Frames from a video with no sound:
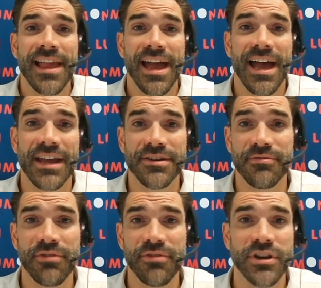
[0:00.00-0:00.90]
And the
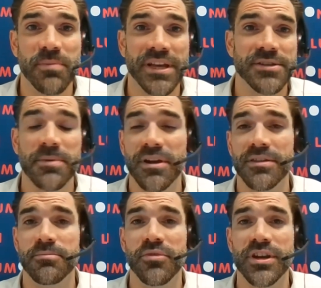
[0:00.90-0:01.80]
French bank's a bit like the
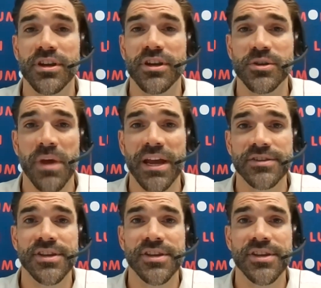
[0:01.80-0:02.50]
British banks,